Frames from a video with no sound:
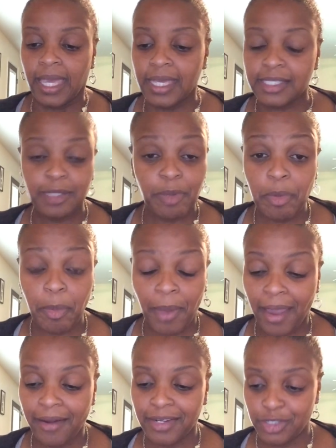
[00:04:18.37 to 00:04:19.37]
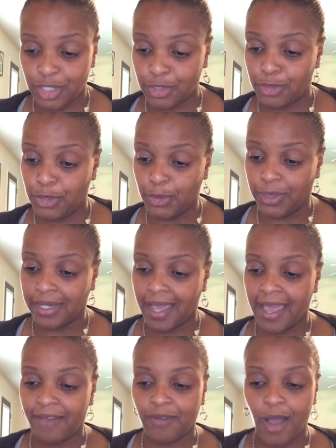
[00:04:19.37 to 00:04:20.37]
is to be prepared and just do it.
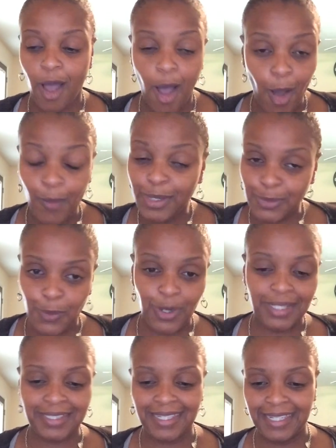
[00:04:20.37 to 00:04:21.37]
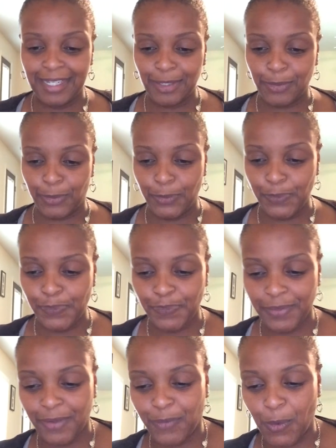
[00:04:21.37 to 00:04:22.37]
I have always wanted to lead a group,
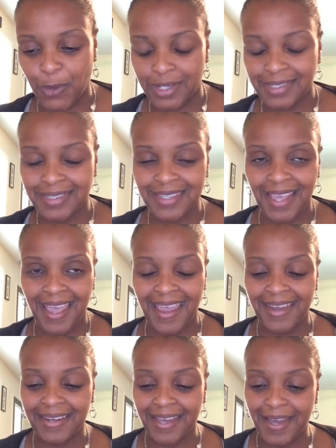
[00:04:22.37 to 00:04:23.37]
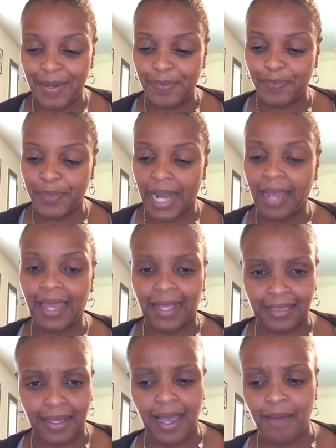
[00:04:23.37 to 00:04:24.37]
of course, and but I
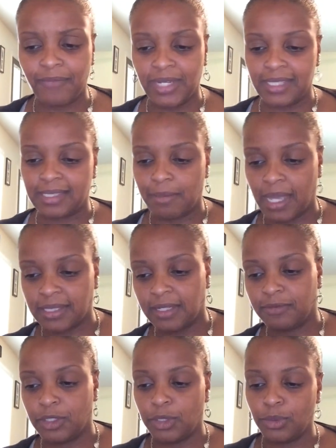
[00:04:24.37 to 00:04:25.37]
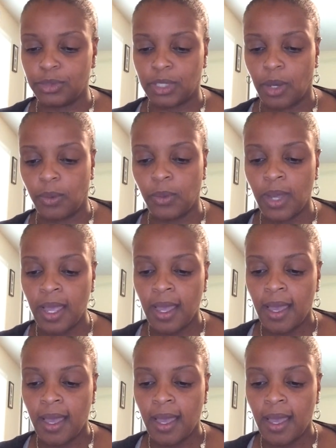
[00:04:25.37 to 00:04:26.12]
lack the confidence in myself to do so.